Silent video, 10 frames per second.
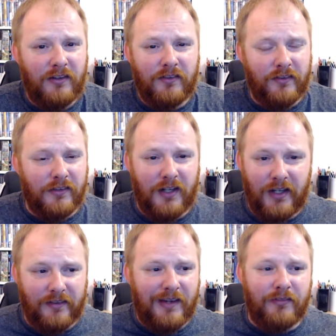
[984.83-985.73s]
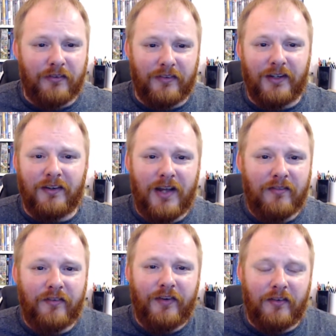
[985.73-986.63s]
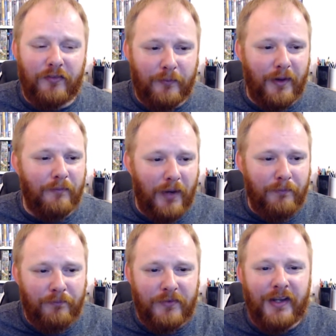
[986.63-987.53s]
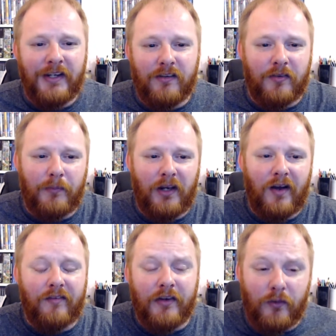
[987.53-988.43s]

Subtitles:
I used to just collect everything from my stages of my life,